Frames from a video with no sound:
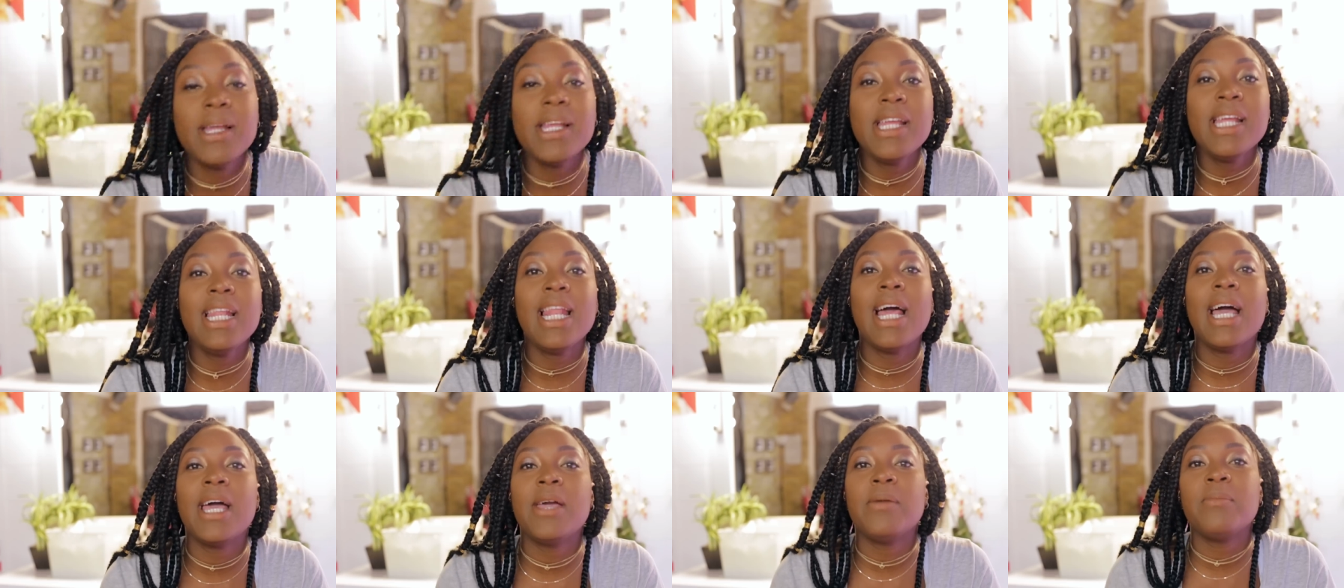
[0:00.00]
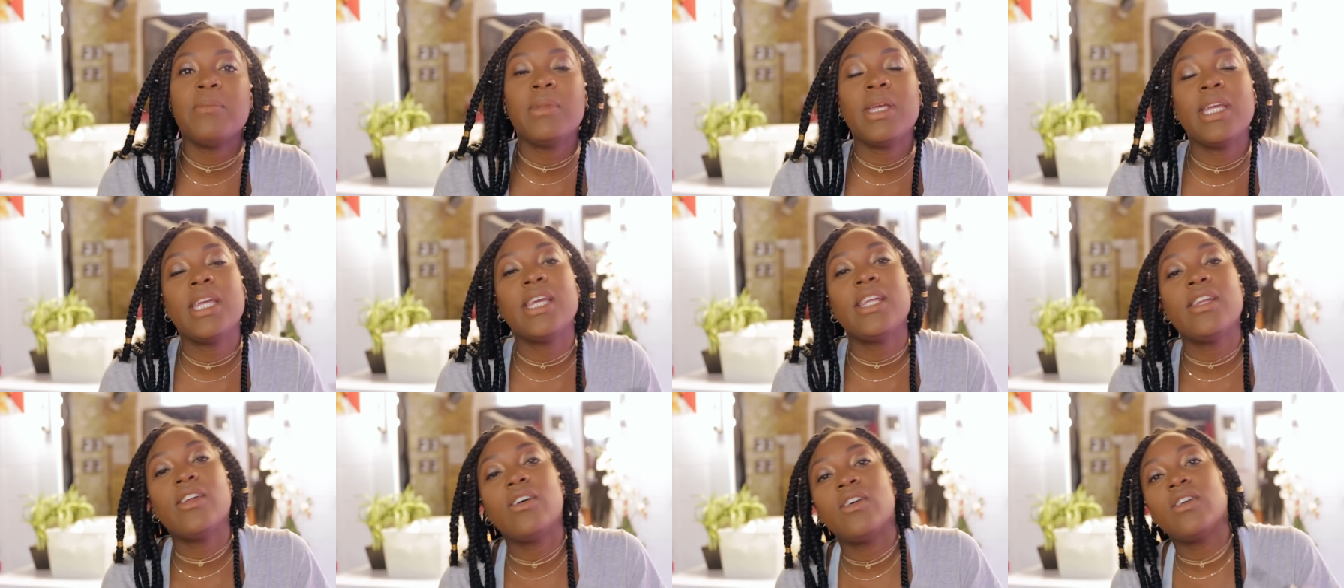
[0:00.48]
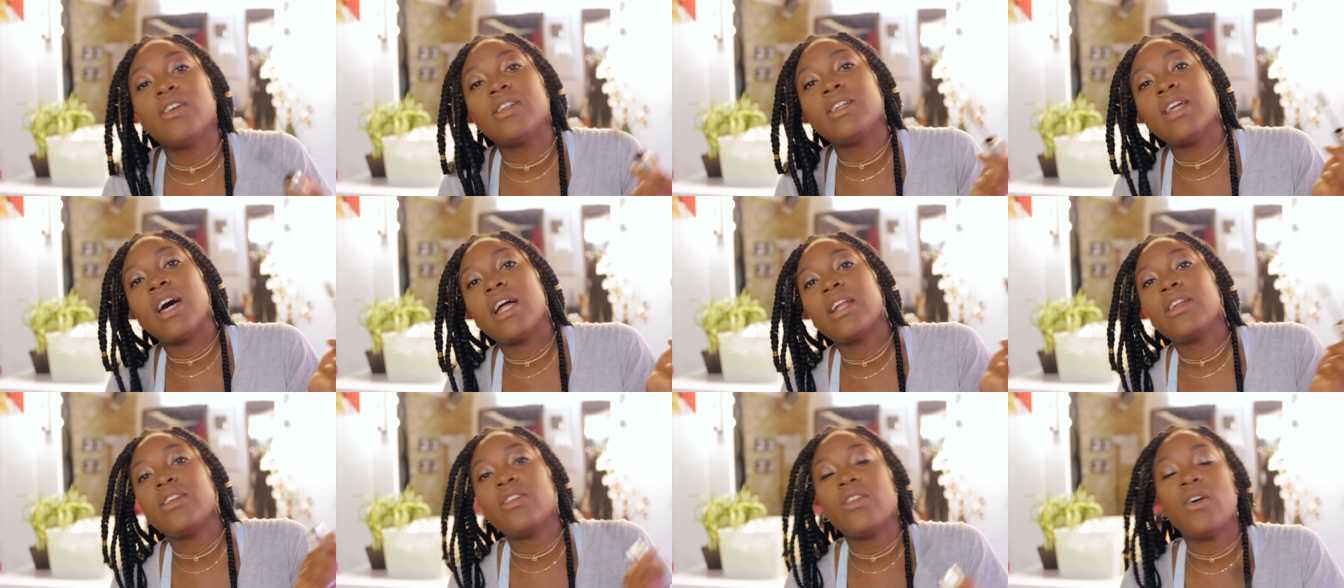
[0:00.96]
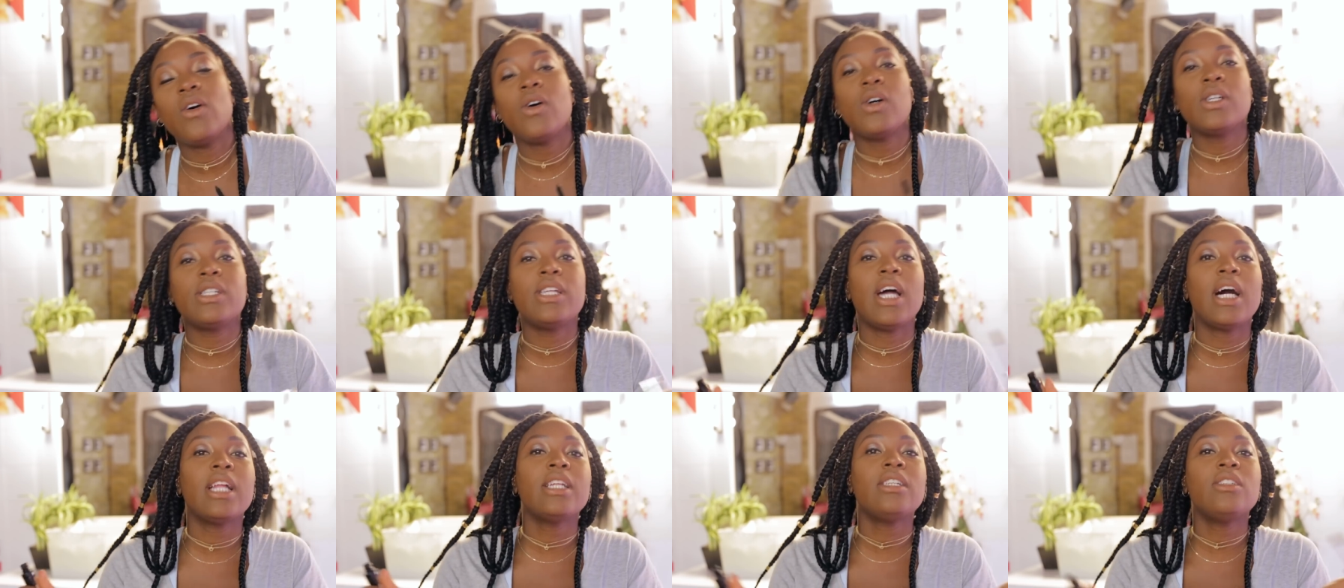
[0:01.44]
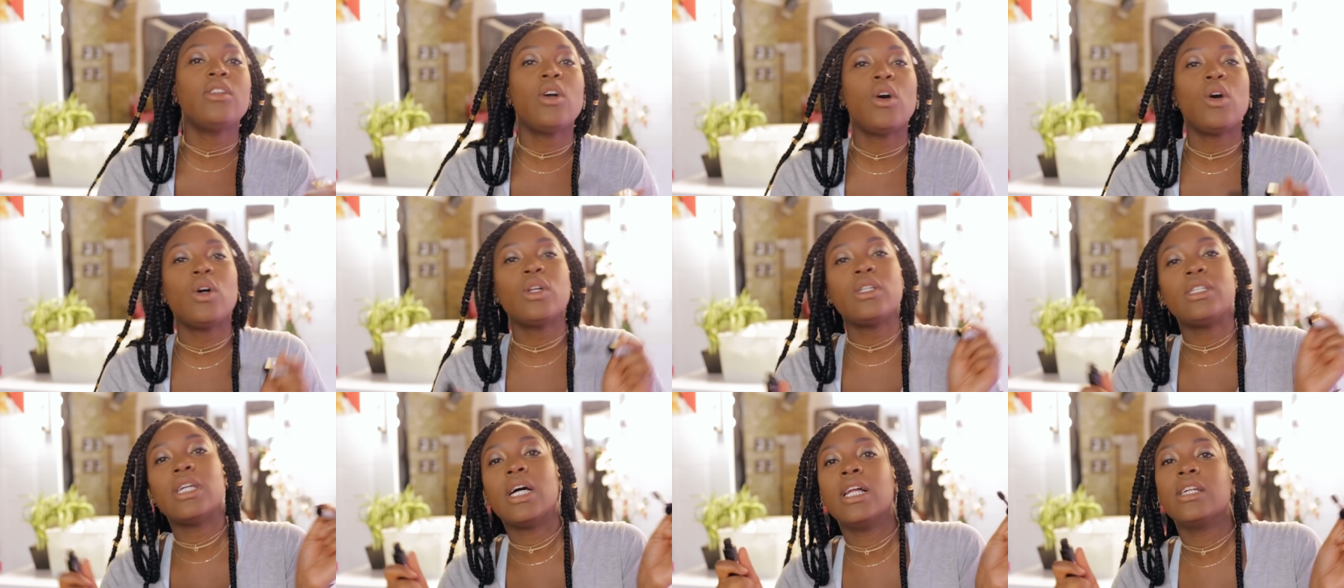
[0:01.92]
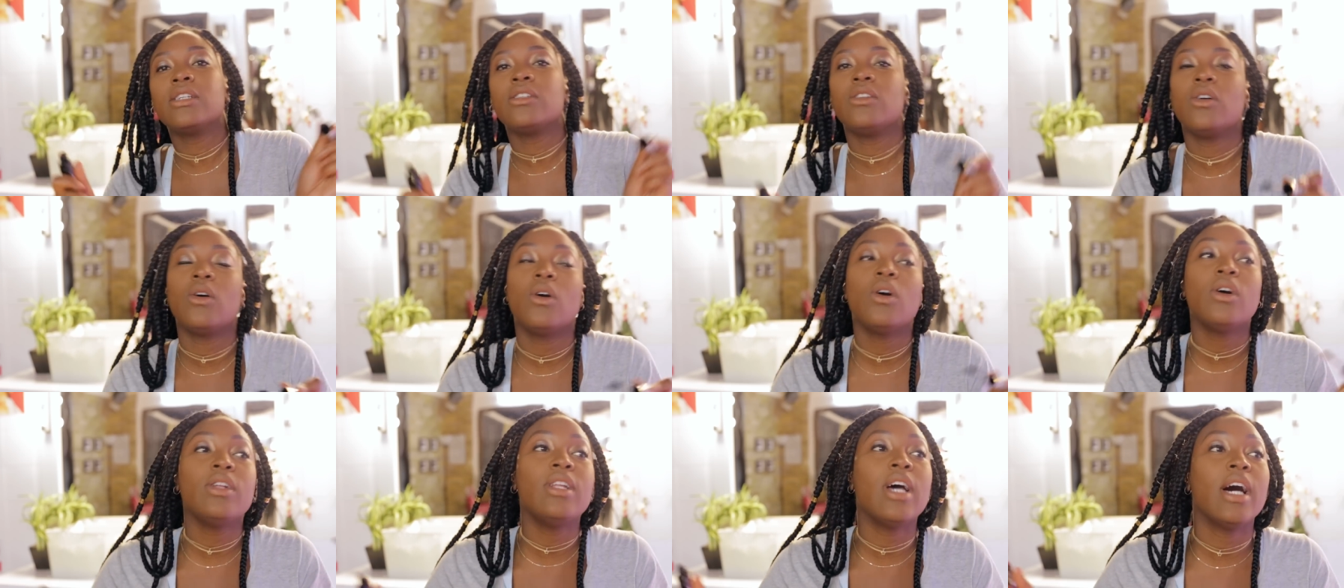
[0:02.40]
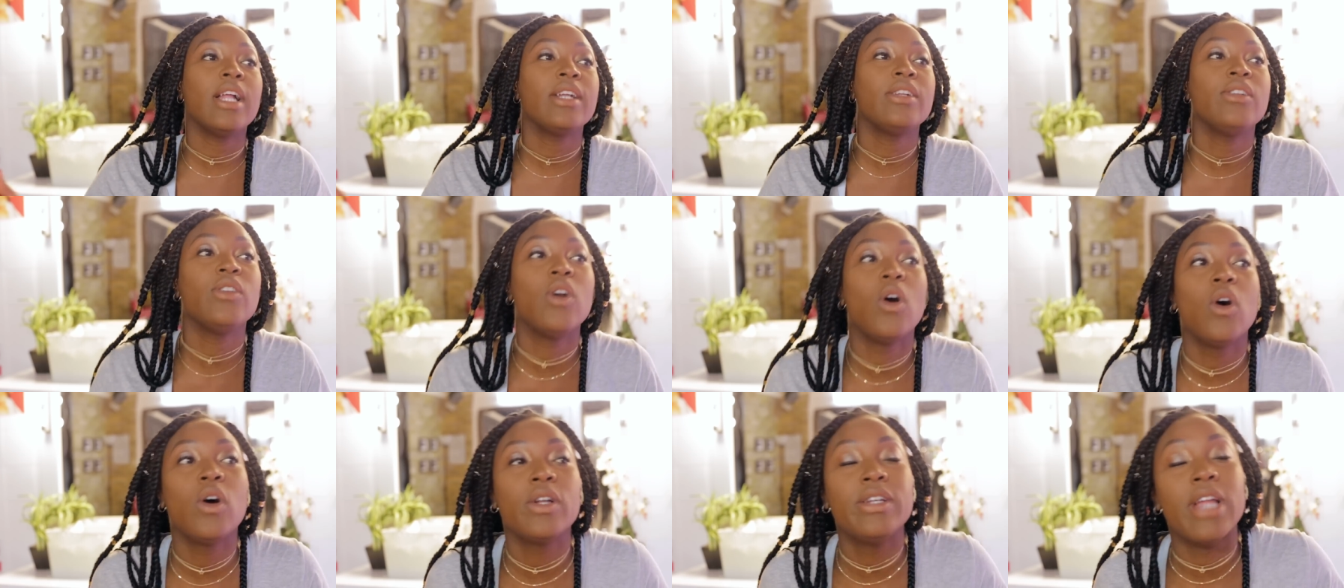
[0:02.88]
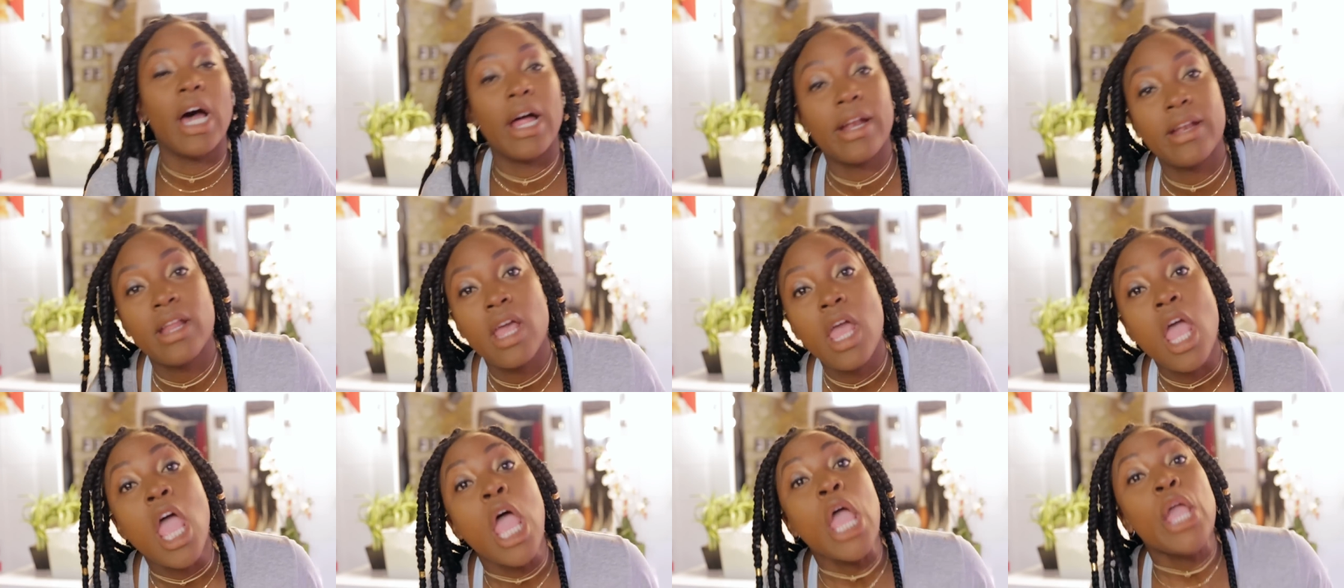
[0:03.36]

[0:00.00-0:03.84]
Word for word: money like me, no done, no done, no done, no done, no done.